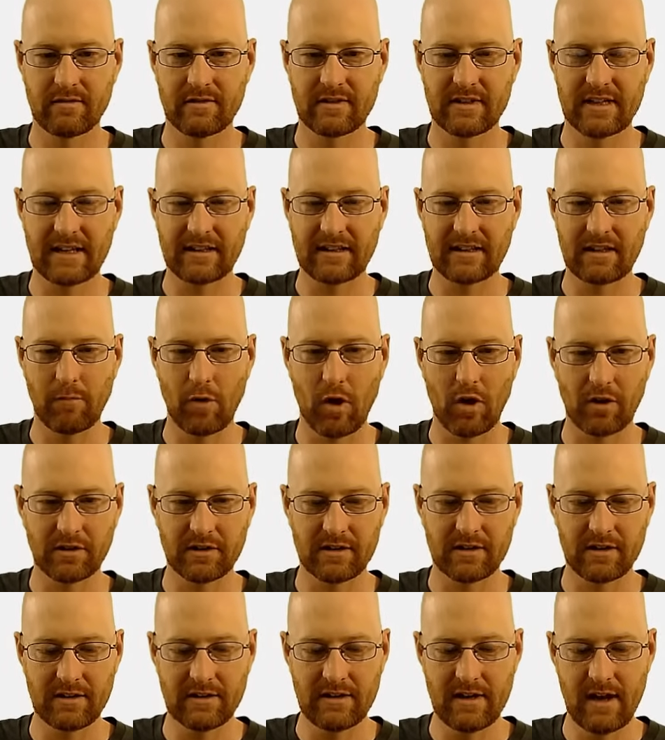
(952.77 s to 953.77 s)
set them
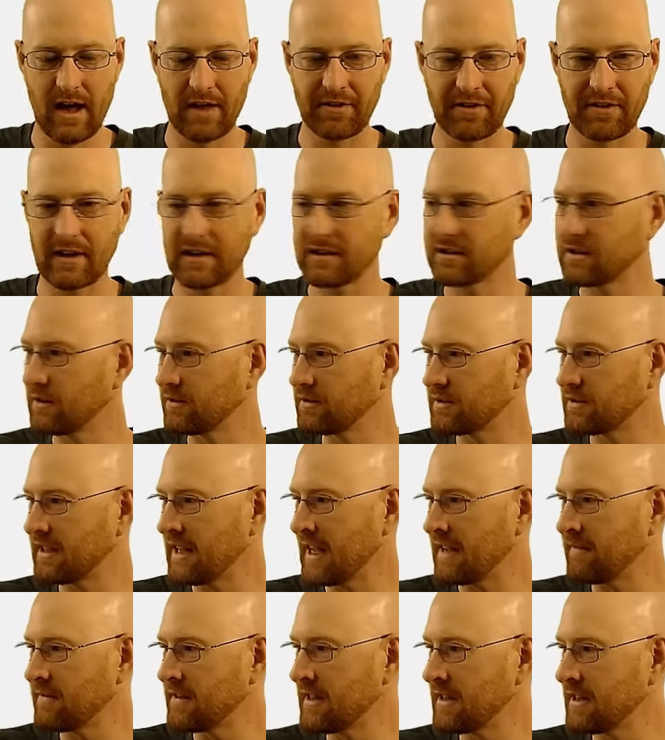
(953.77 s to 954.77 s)
all to nothing. So
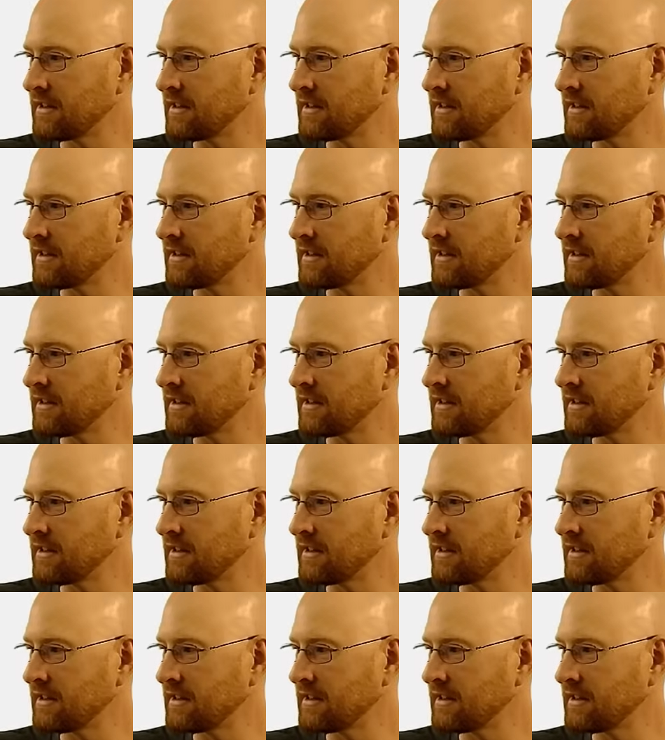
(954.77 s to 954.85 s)
save